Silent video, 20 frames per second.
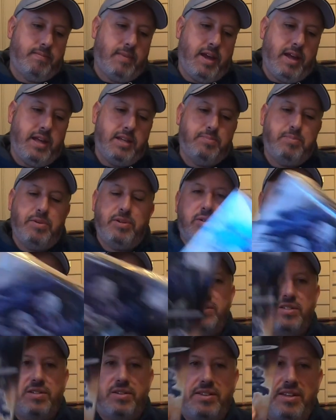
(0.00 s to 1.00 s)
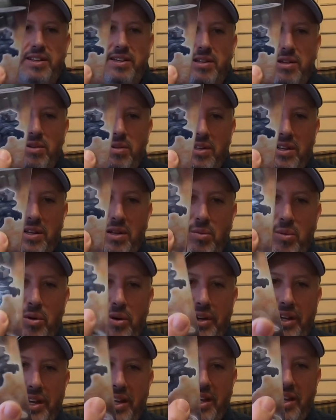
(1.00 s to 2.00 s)
it's pretty cool because it's got the little
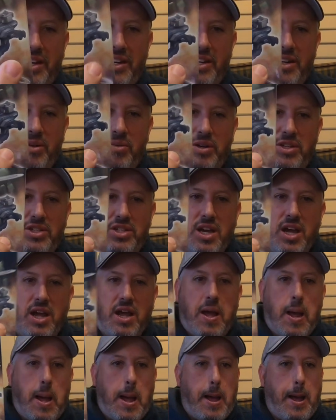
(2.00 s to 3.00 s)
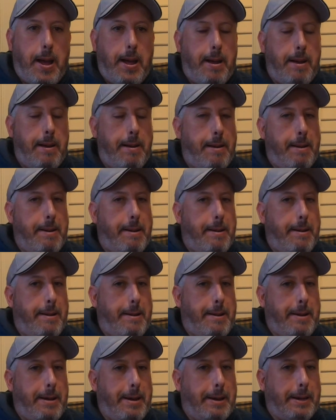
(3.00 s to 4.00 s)
worker kit in it, which
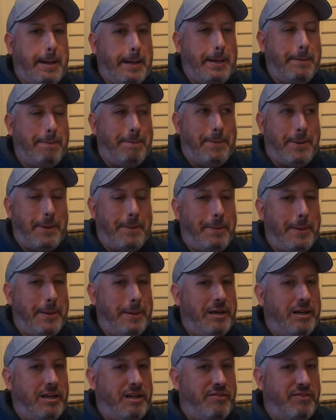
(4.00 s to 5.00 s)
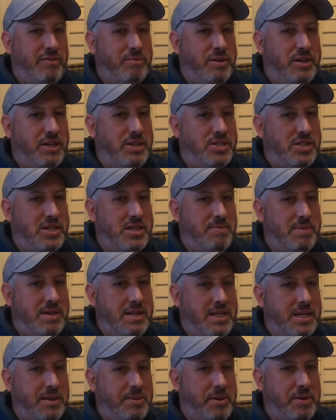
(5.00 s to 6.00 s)
I could probably use for my
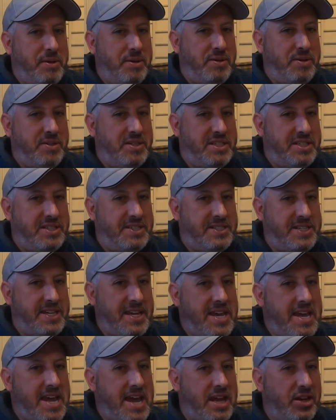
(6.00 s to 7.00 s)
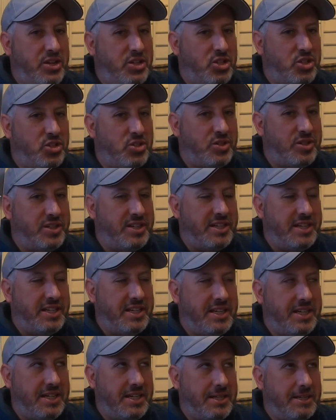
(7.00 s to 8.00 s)
GBWC
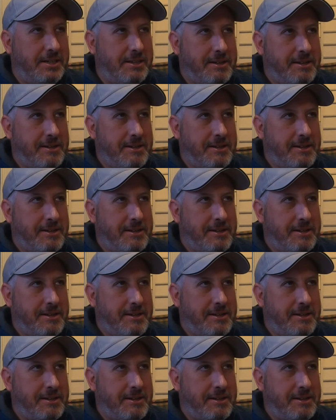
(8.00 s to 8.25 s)
entry.